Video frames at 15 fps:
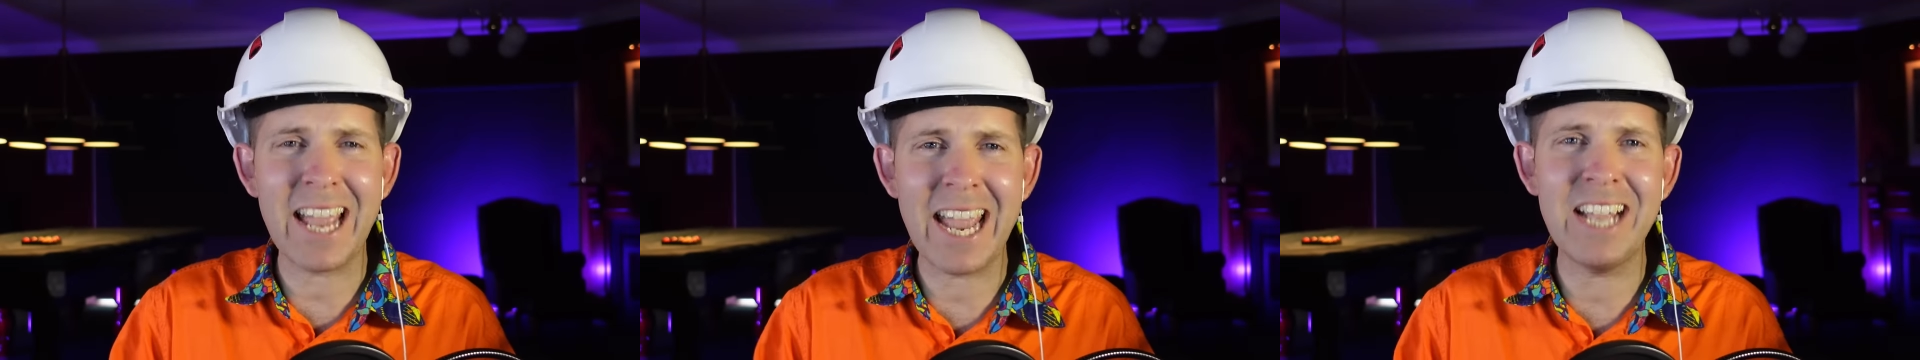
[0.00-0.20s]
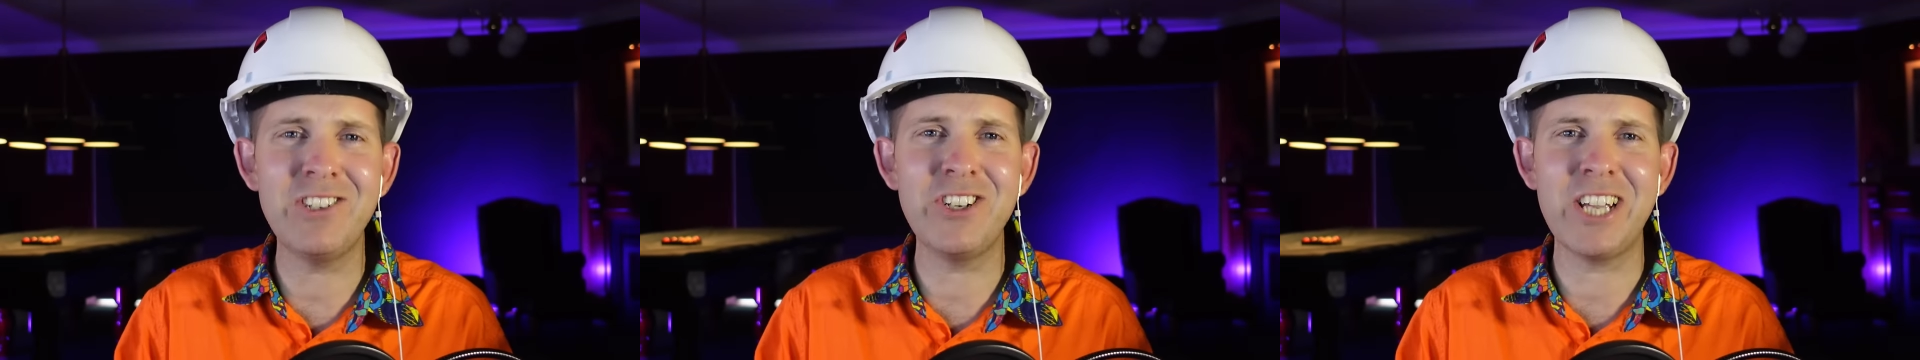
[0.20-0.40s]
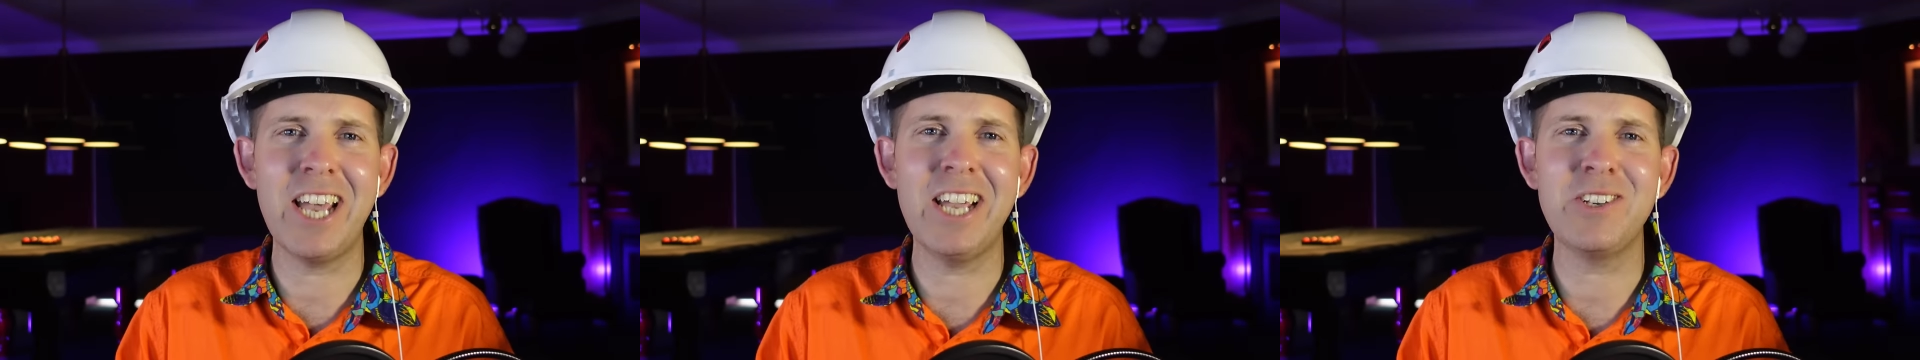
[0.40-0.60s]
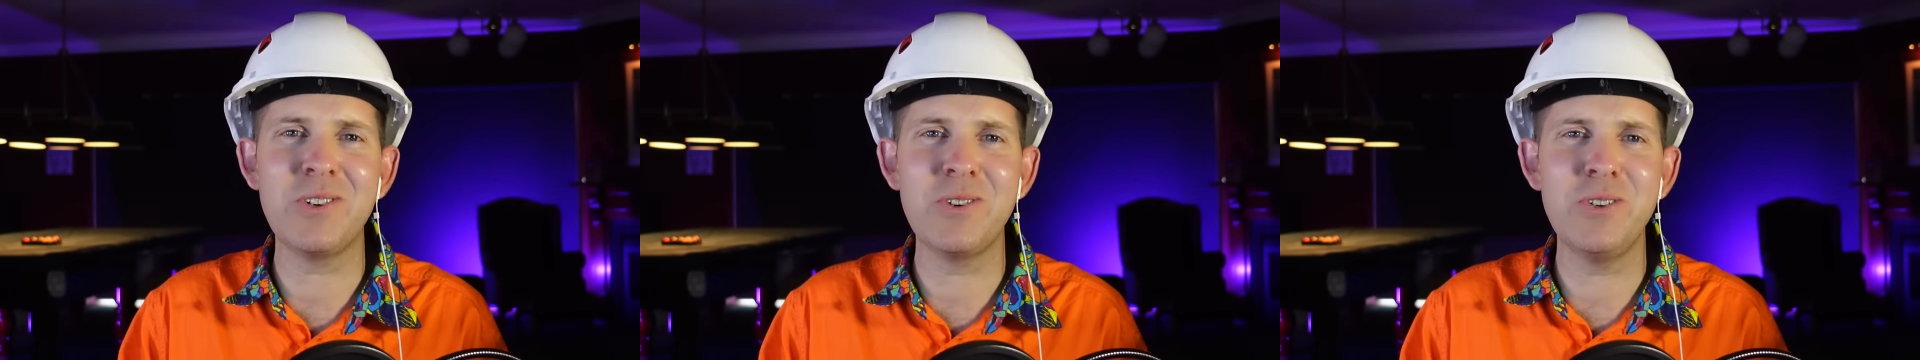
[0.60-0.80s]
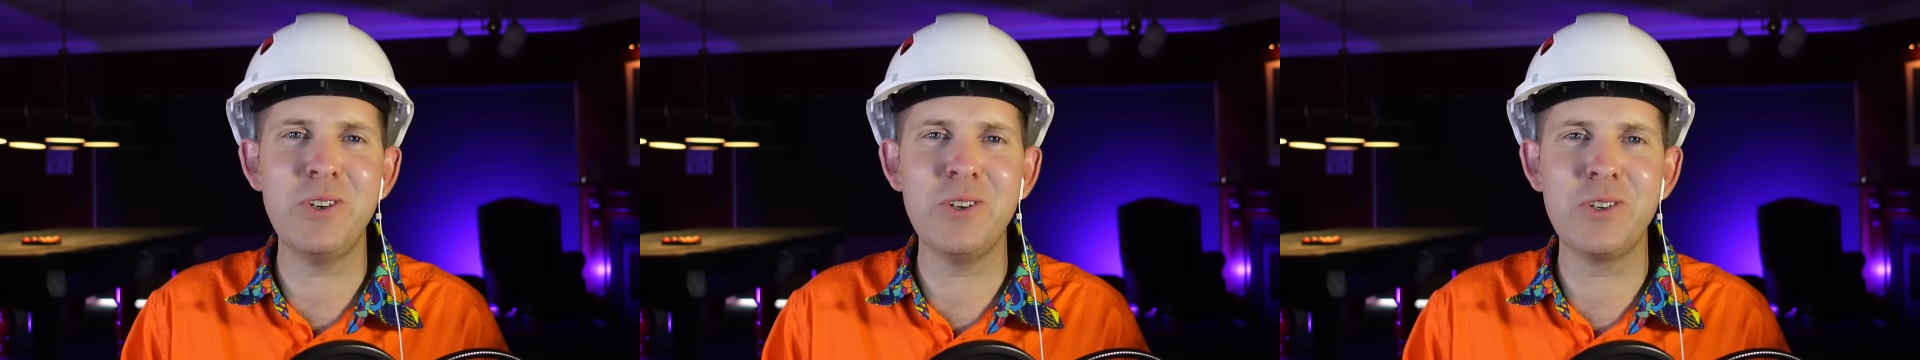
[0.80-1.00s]

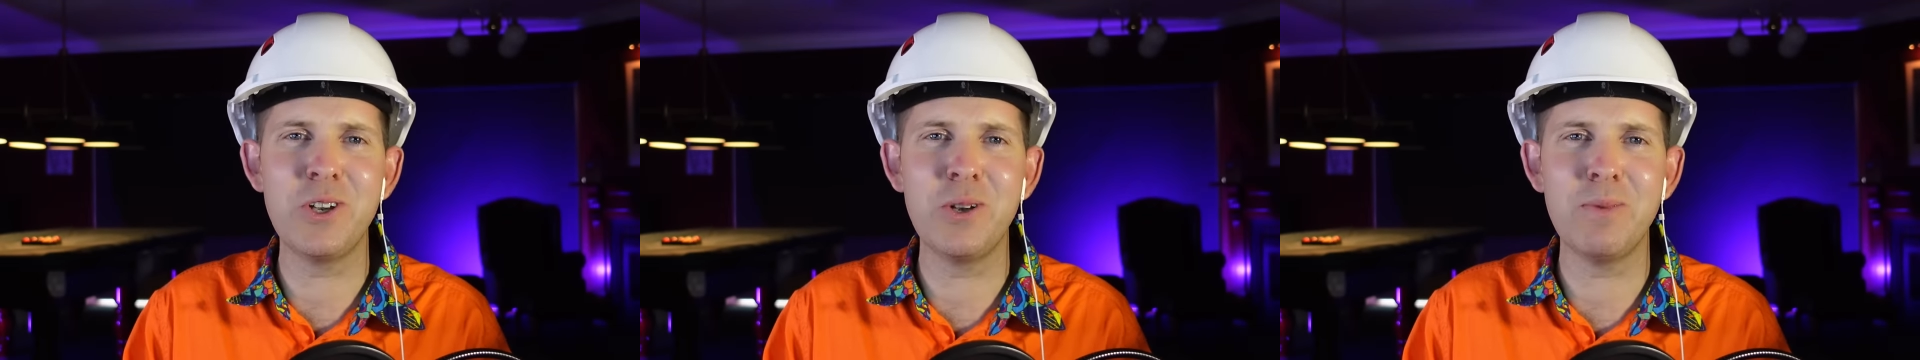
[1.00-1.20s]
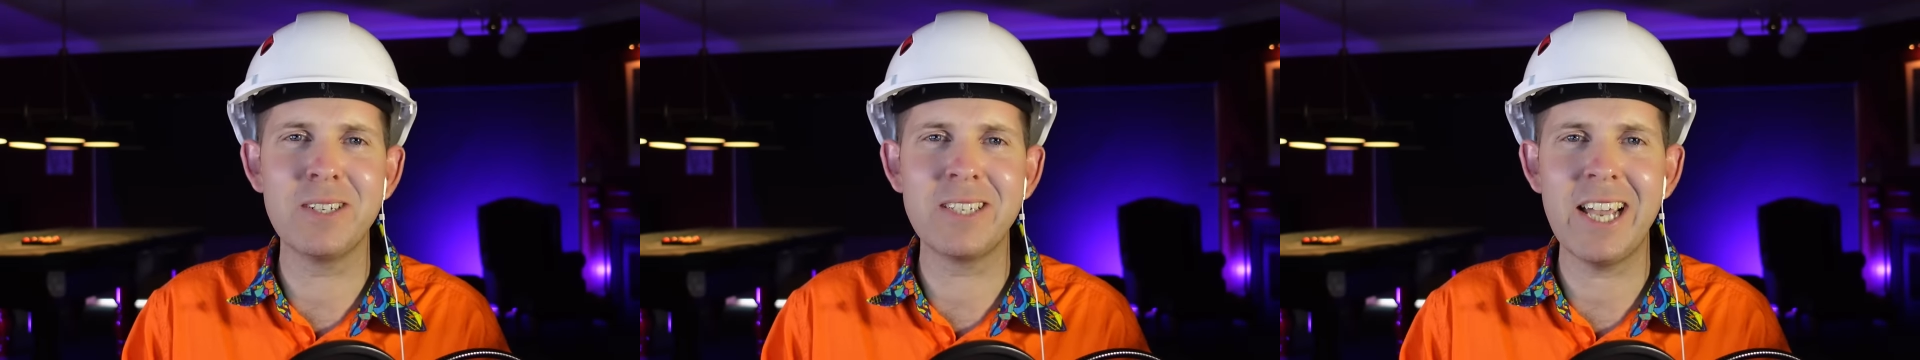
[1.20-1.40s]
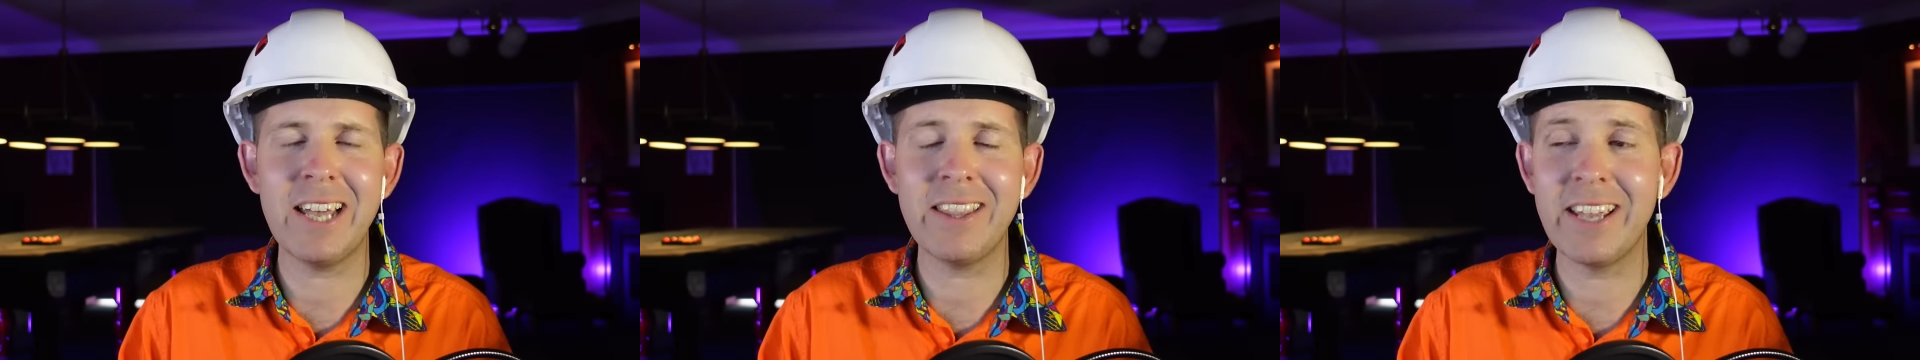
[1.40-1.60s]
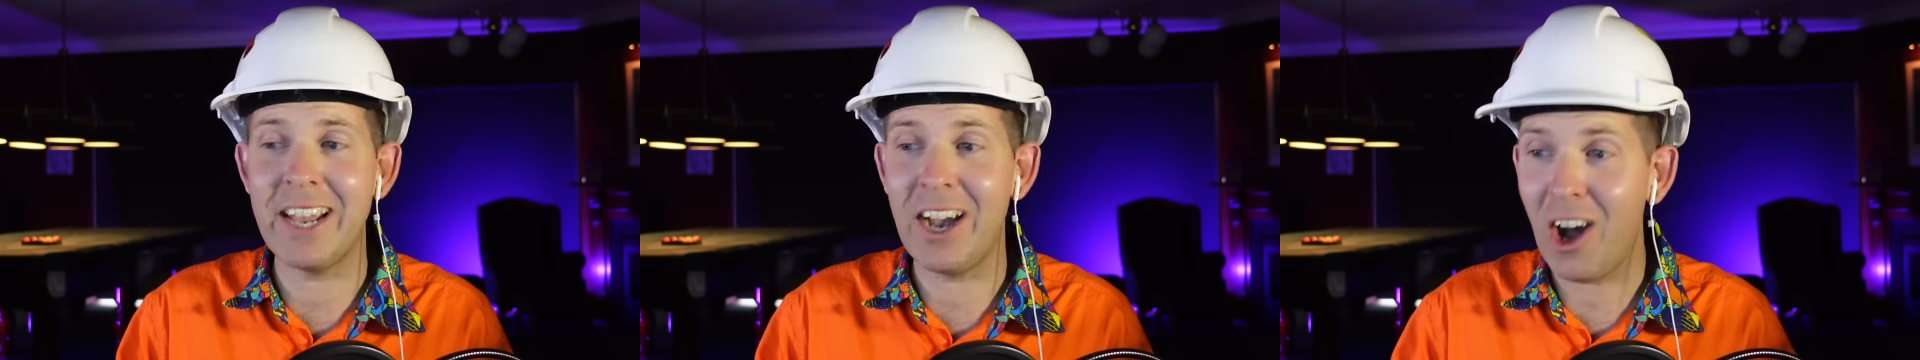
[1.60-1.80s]
educational YouTubers out there.